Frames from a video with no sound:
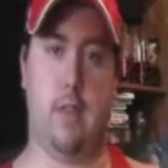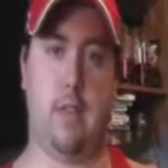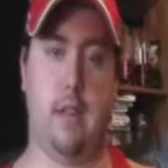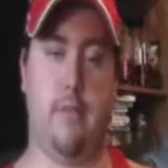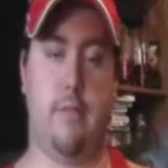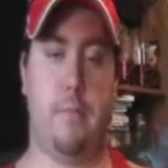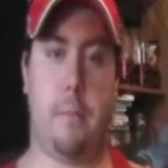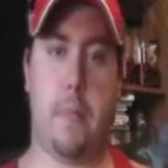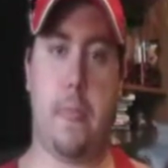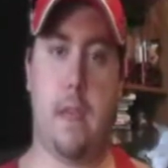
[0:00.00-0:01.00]
stuff.
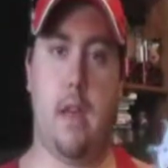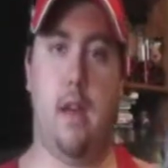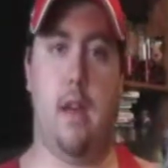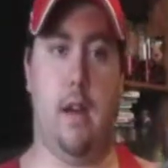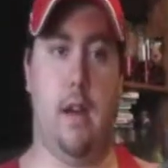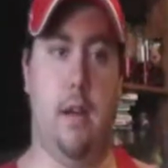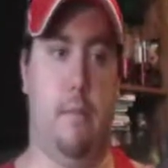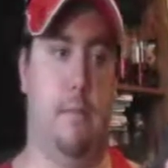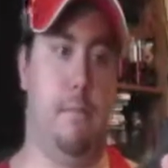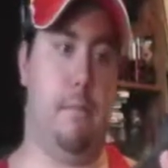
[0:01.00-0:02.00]

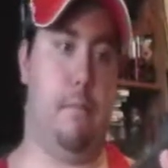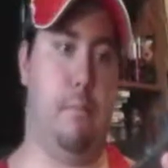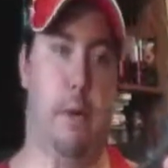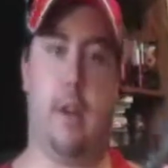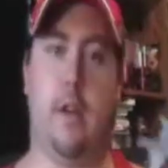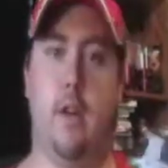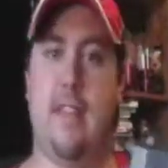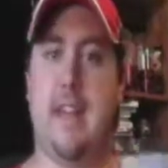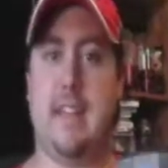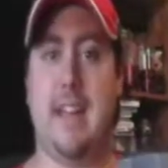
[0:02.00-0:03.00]
But in
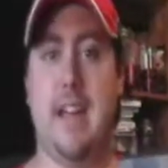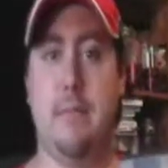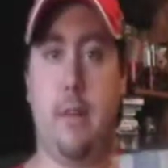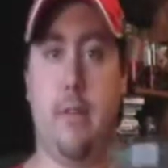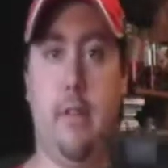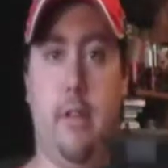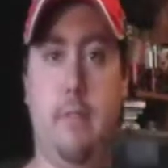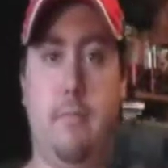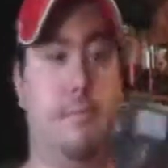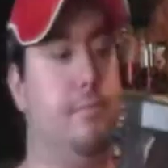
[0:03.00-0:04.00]
that time period,
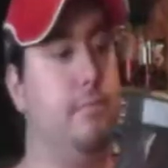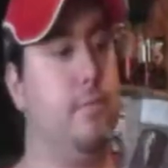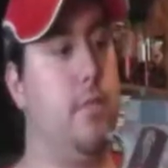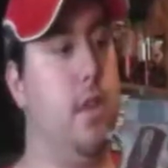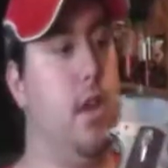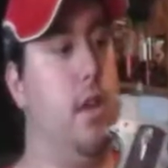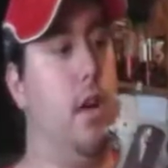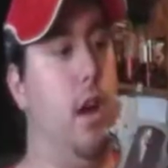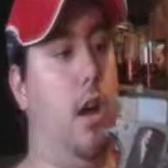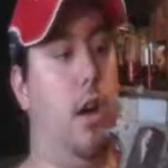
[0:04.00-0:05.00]

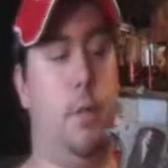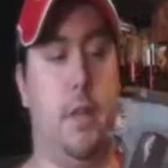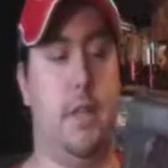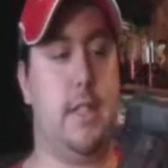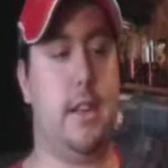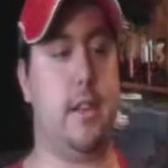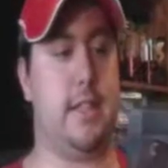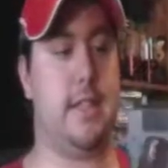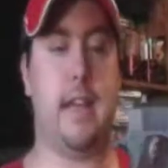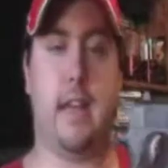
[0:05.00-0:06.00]
our military
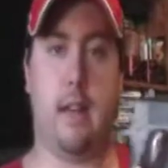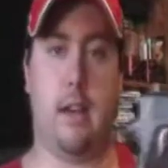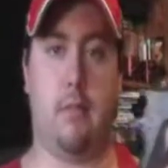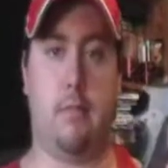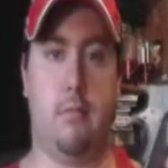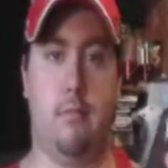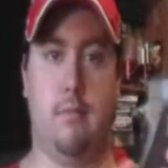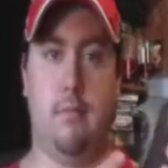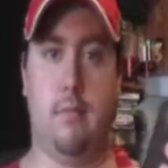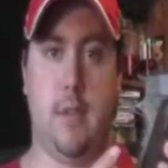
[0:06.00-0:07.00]
sidearm
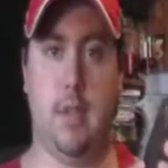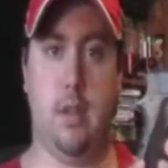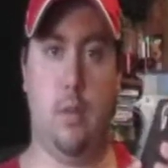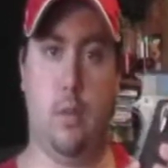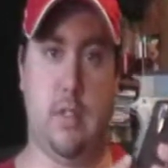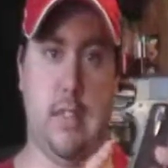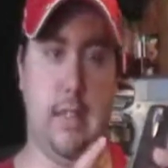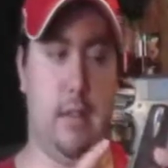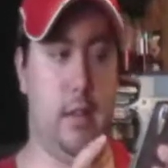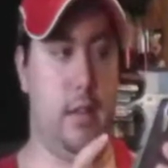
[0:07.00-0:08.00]
was
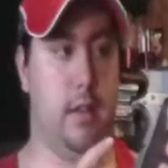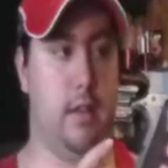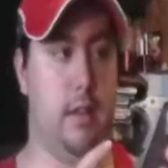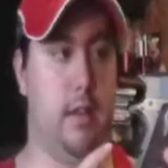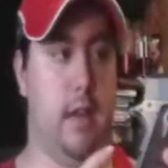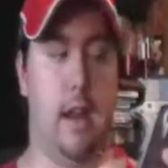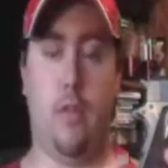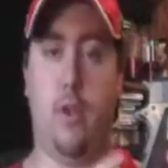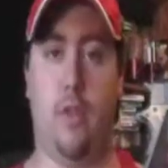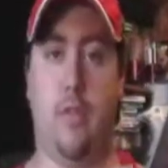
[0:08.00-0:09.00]
the, I
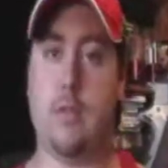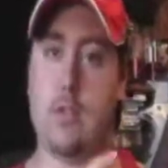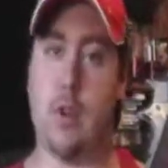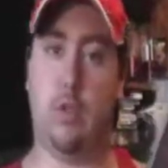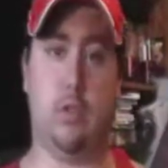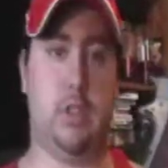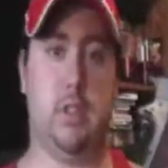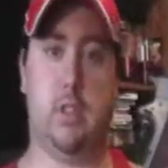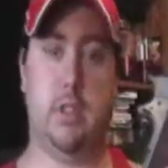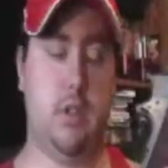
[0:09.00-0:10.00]
don't know if it was Colt
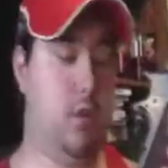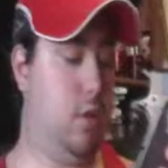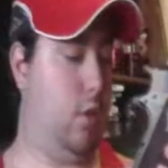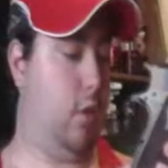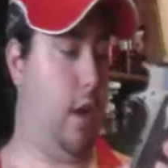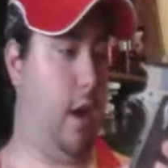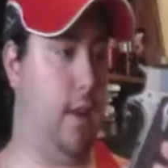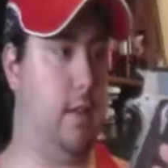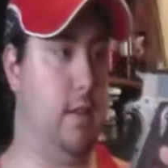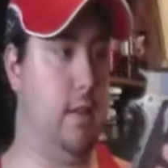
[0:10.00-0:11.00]
or not.
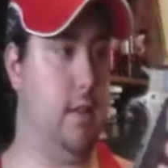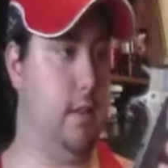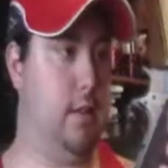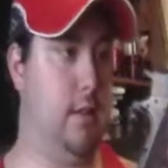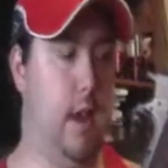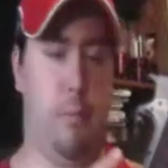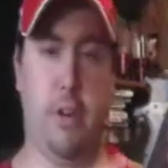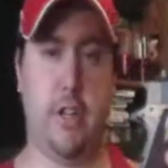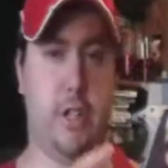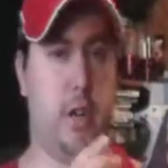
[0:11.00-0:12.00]
I'm
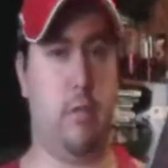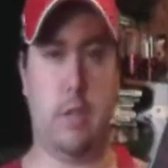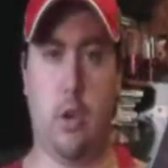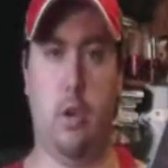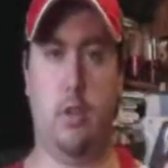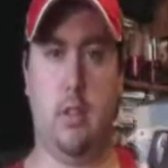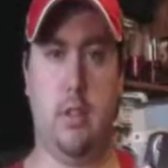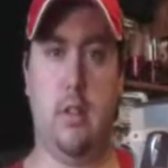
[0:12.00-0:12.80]
pretty sure it was Colt,